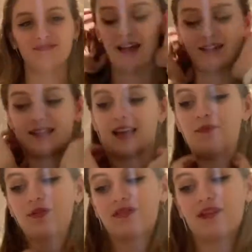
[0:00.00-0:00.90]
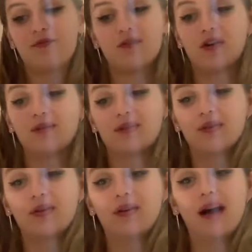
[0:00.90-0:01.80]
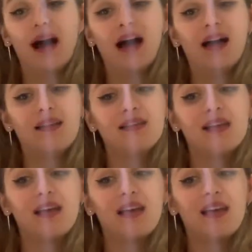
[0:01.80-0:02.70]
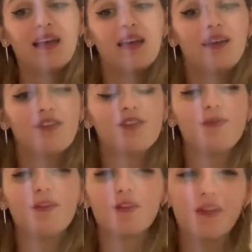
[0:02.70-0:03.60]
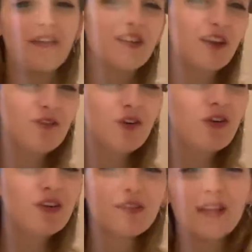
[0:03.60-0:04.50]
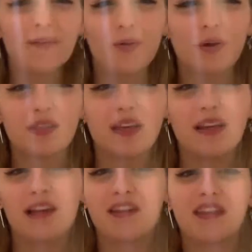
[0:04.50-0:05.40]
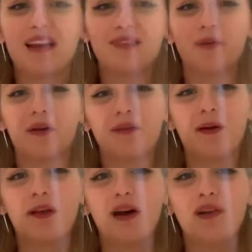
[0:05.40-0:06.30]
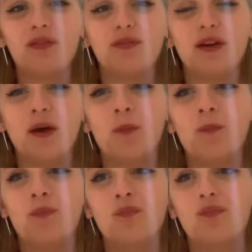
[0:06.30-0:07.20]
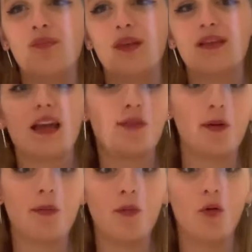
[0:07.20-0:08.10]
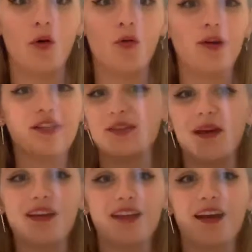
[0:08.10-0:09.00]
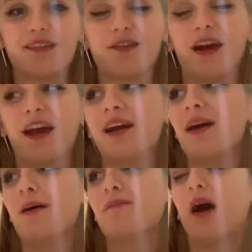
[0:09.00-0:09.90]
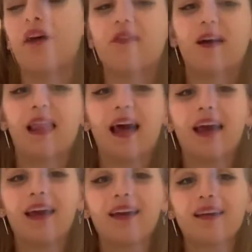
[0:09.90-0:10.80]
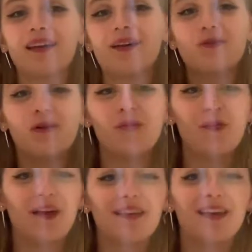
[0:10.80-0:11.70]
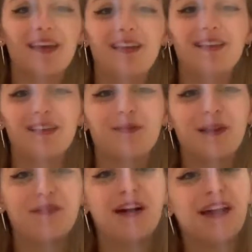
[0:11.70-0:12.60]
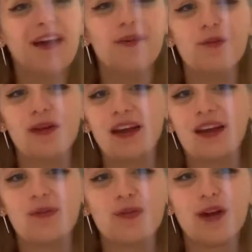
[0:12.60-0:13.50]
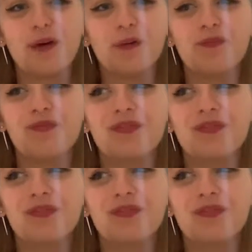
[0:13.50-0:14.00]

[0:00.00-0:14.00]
staying positive with drama school and just musical theatre in general is really important. I don't think it's spoken about enough. It's getting spoken about more, which is amazing, it's great, but I feel like one more person to speak about it would be pretty cool.